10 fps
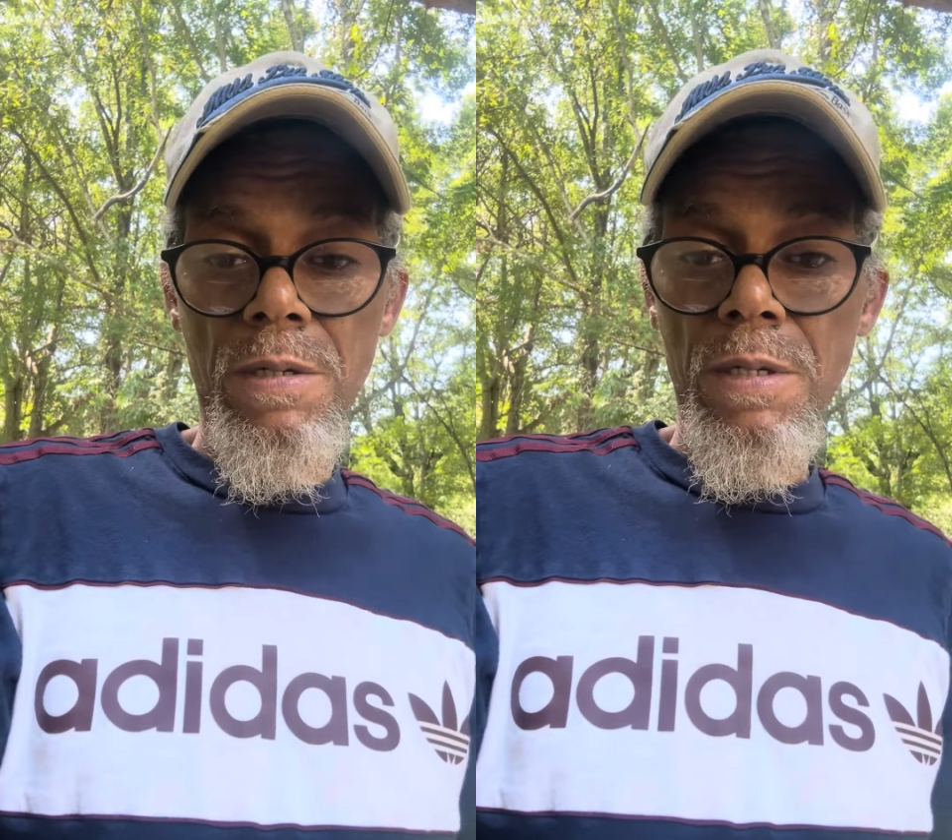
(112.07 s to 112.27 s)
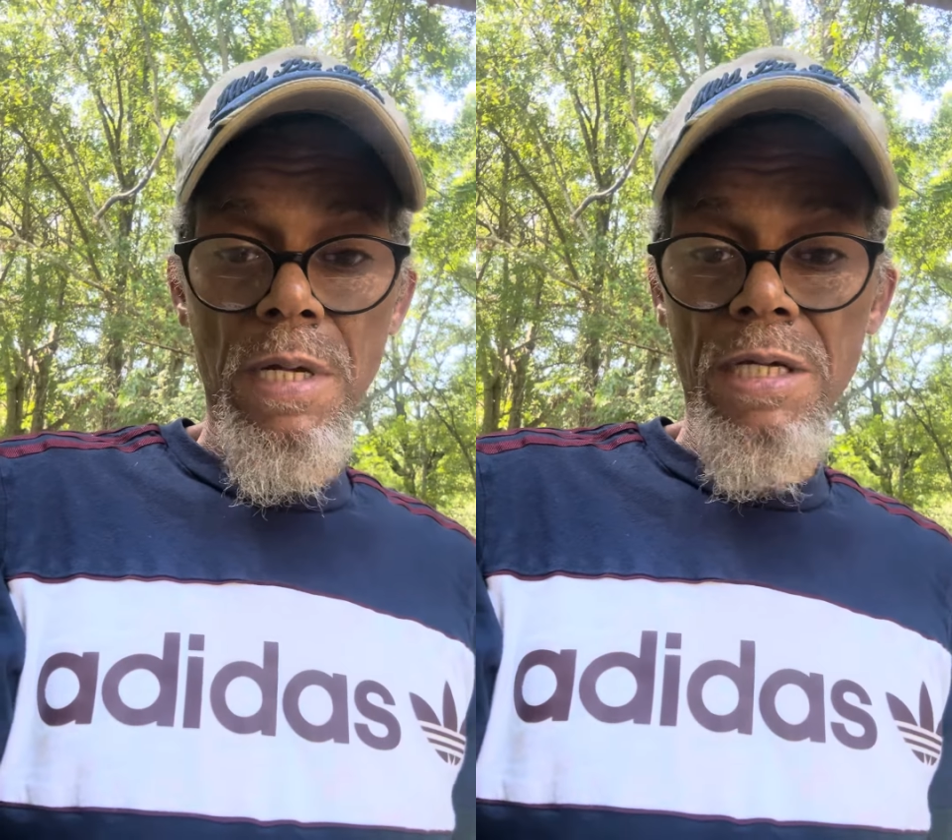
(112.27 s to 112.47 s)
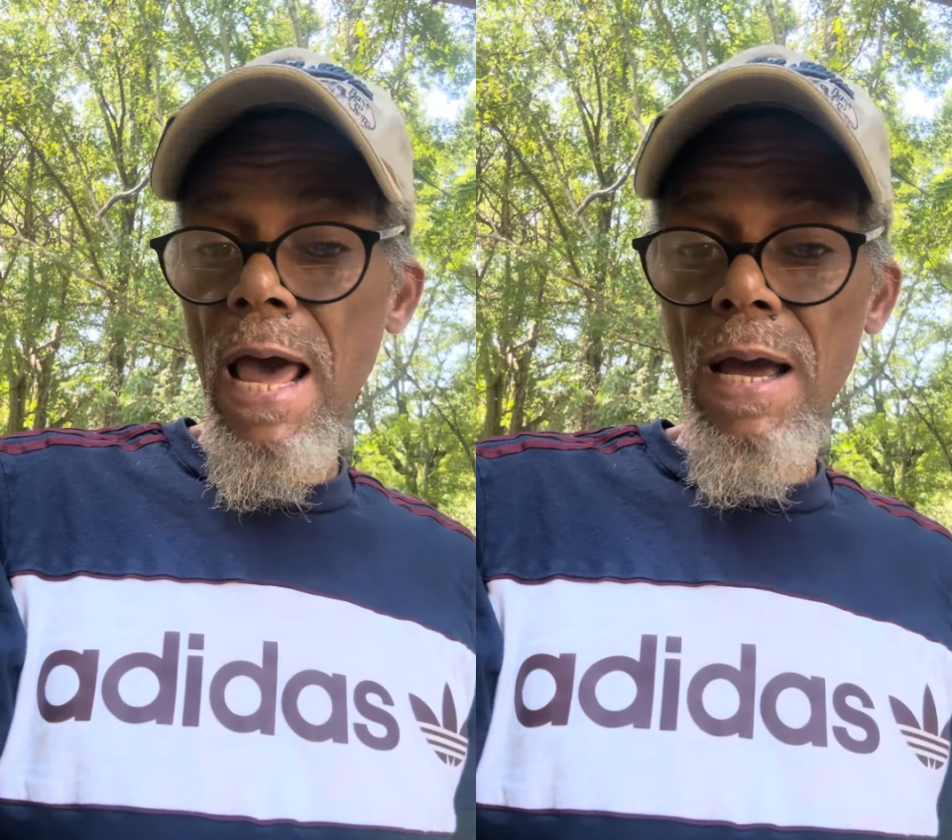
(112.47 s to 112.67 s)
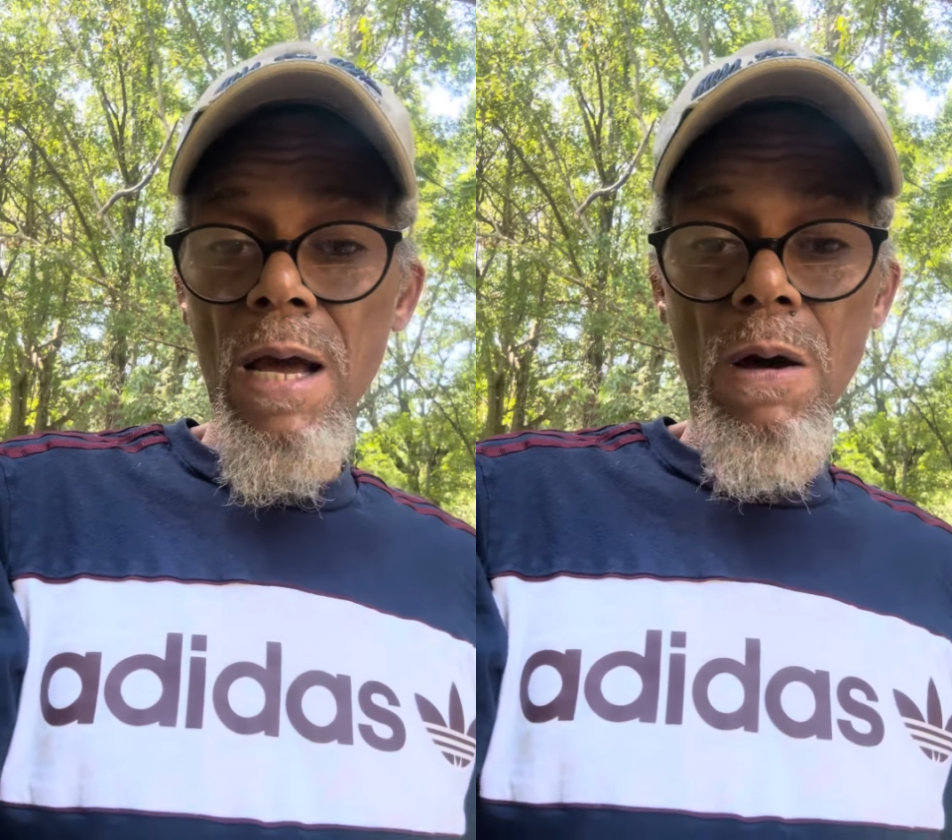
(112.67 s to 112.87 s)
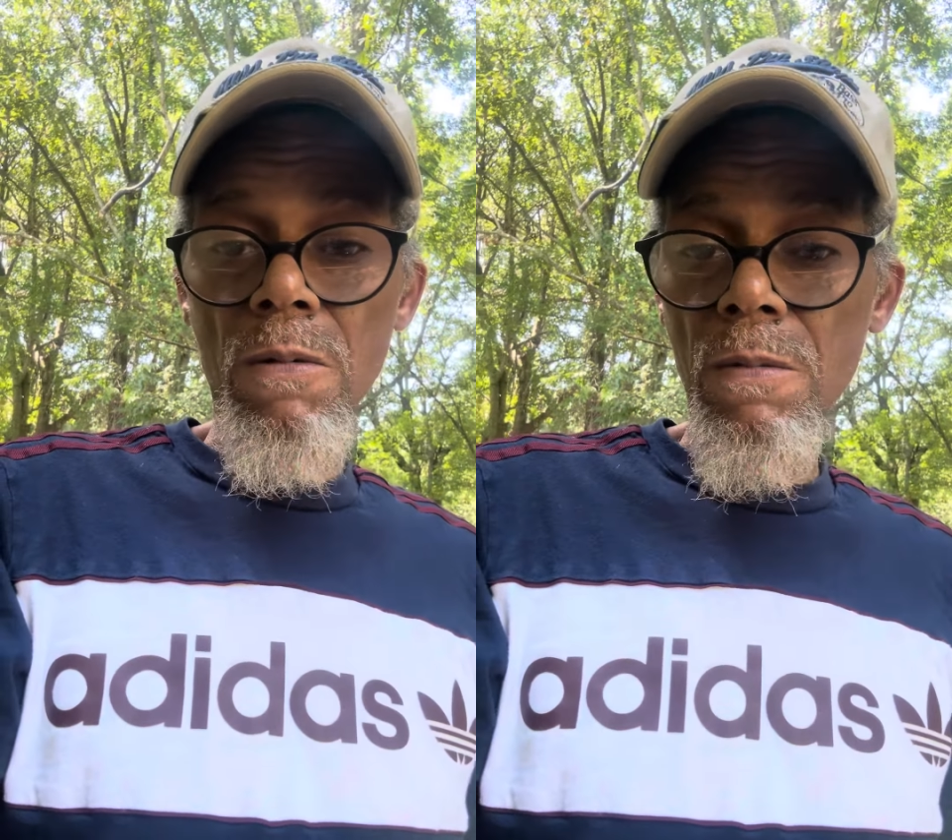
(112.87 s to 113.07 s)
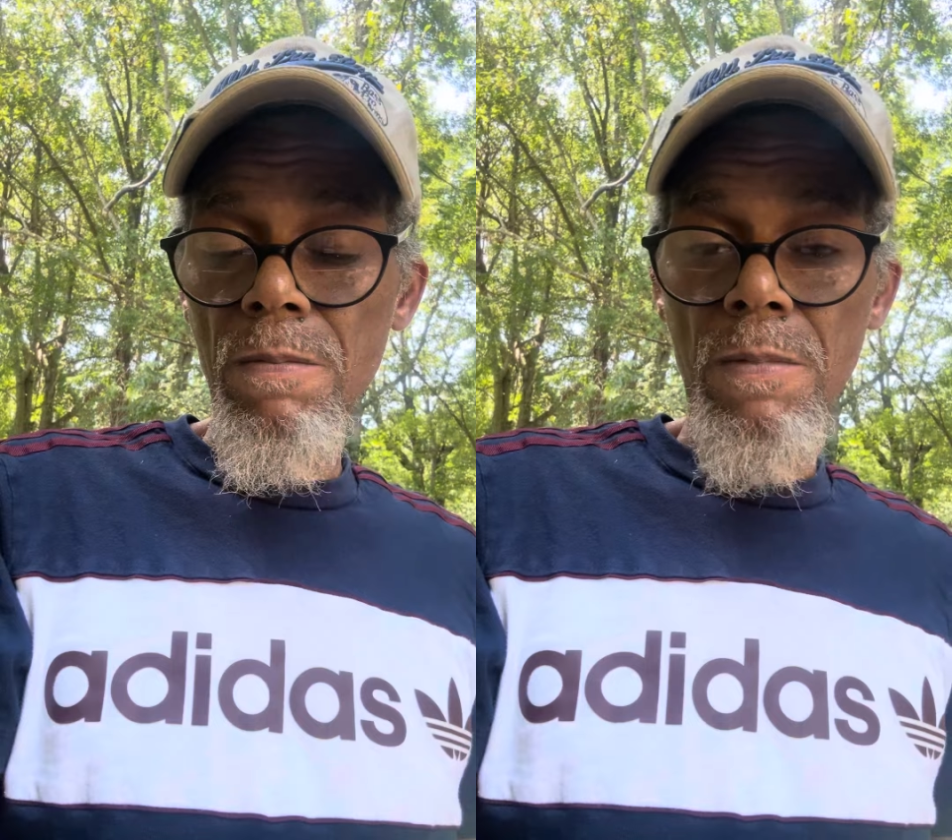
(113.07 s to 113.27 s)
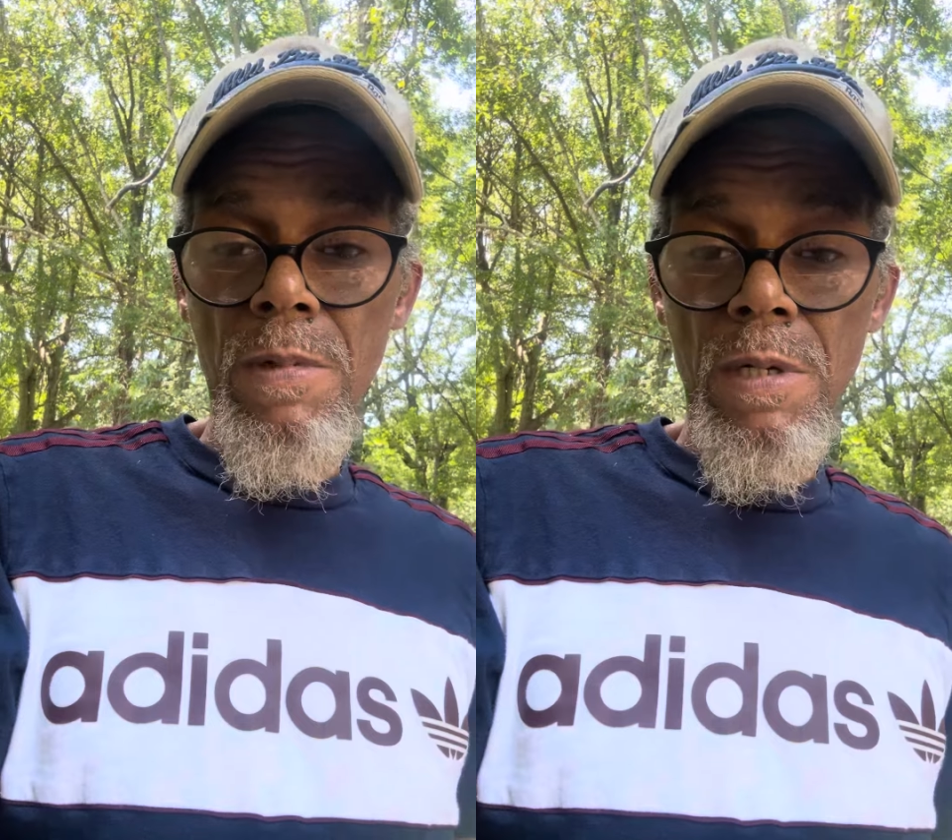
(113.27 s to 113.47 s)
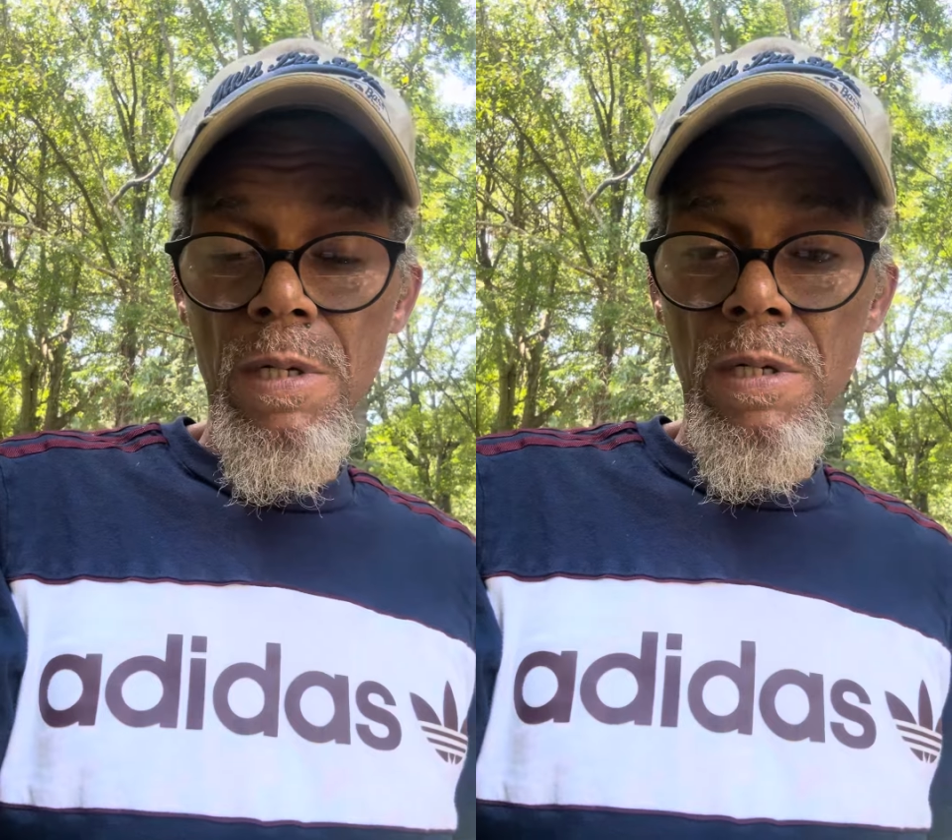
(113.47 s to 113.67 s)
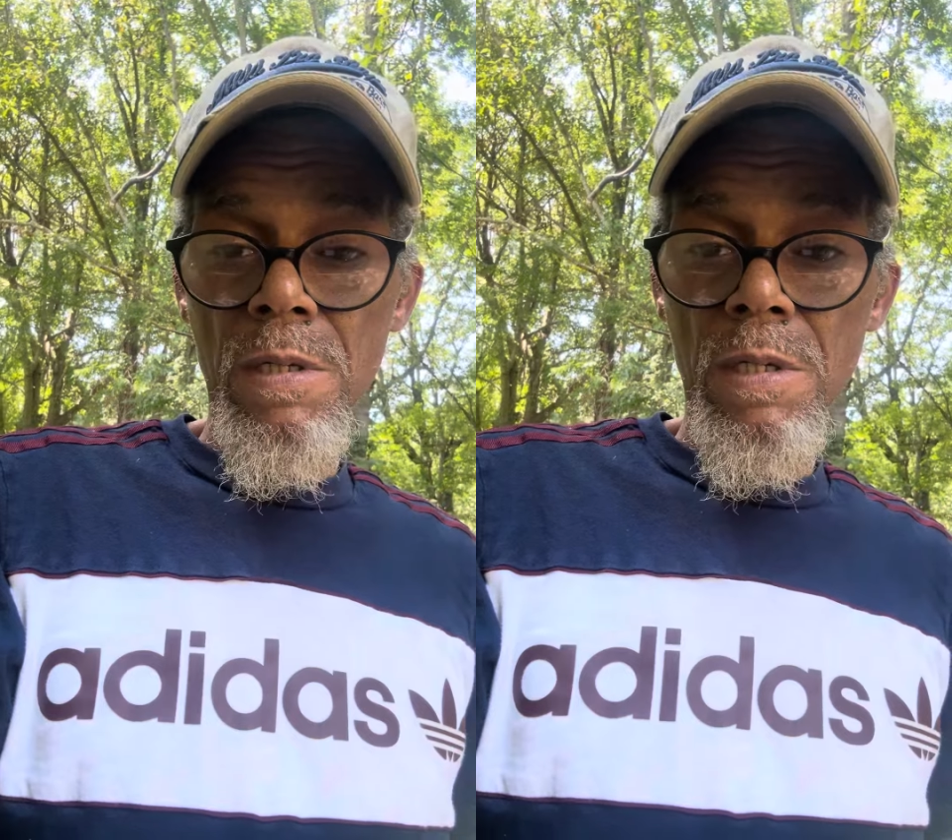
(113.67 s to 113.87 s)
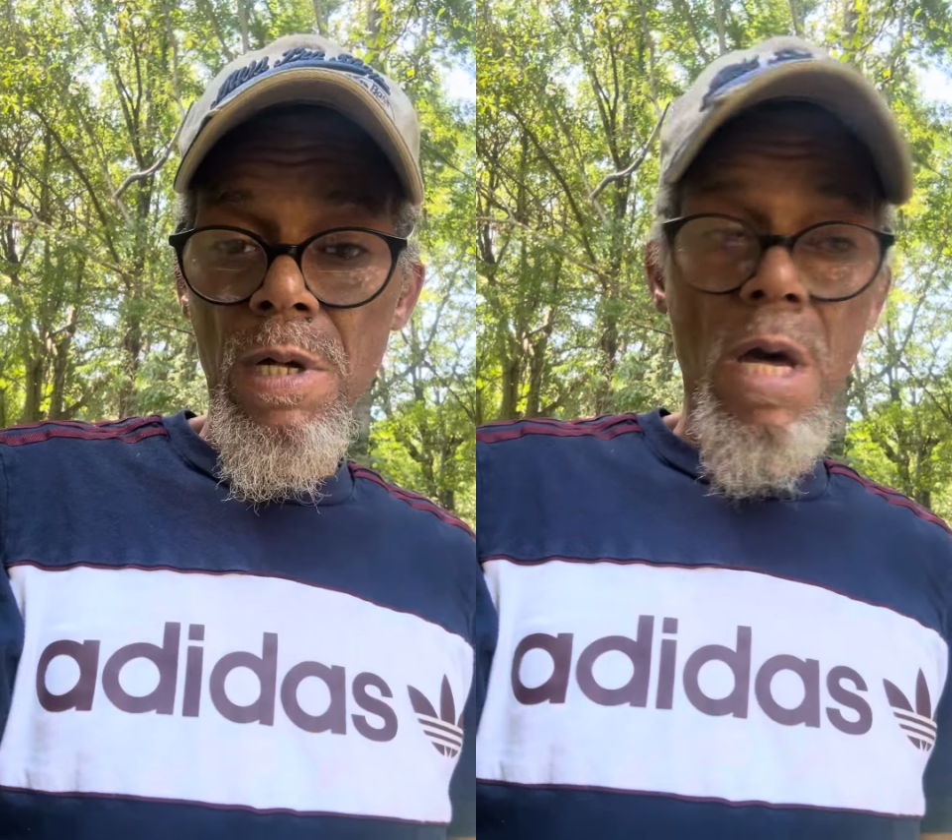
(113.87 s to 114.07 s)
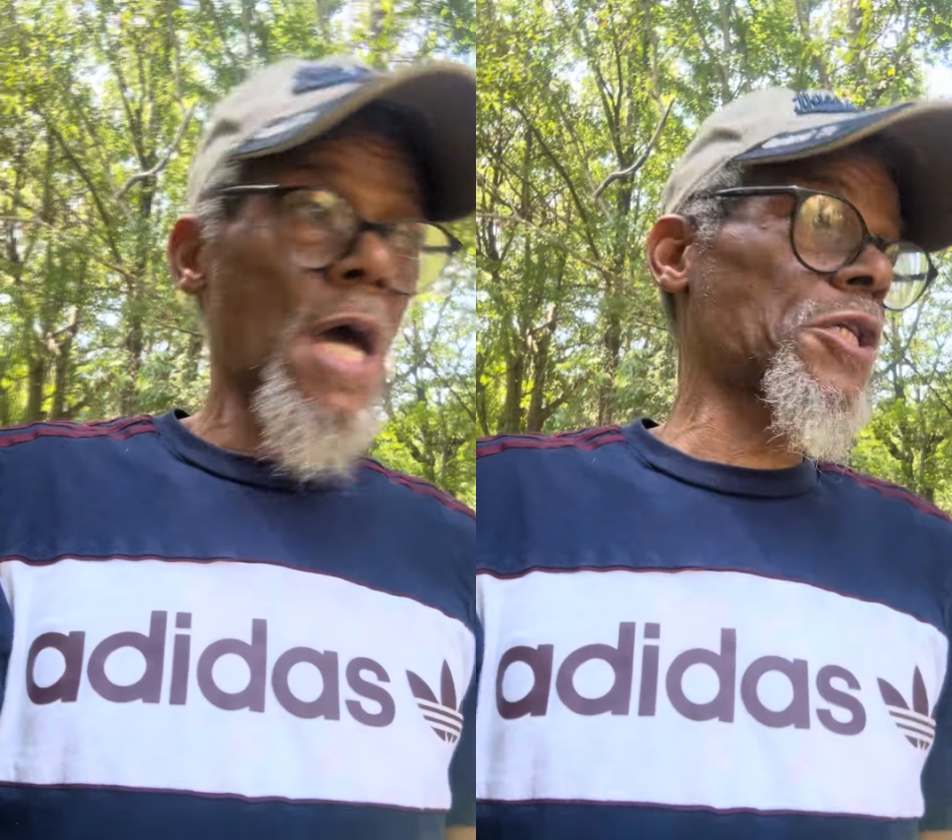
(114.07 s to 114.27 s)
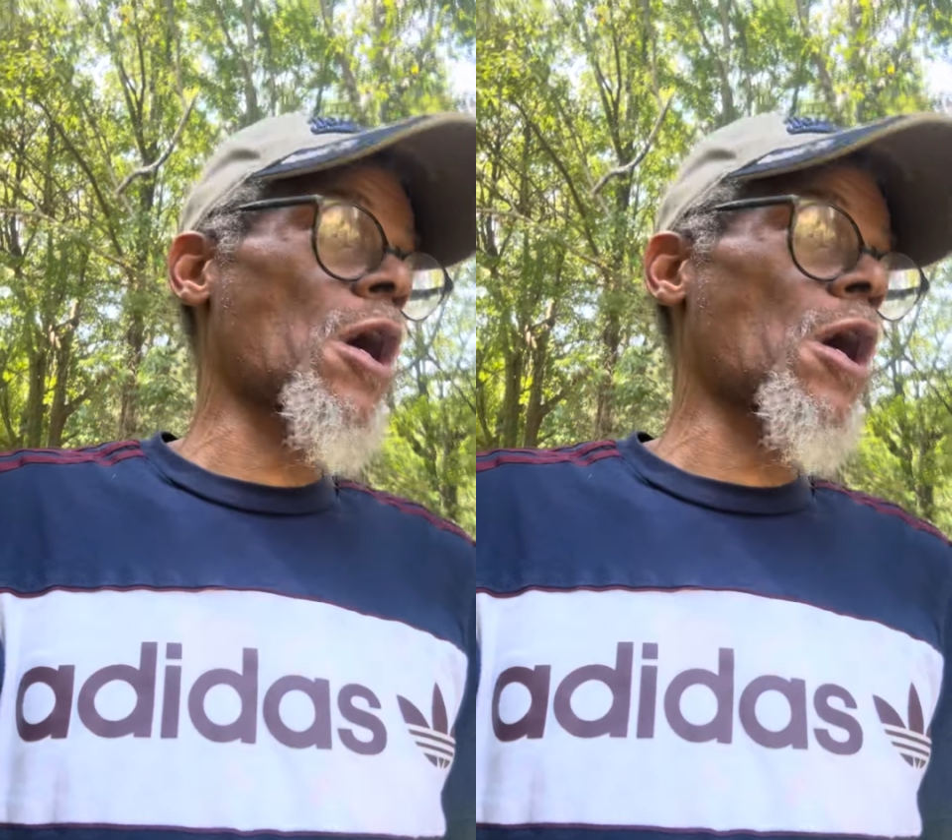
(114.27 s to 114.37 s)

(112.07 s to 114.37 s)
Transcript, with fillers: That's how it go. It's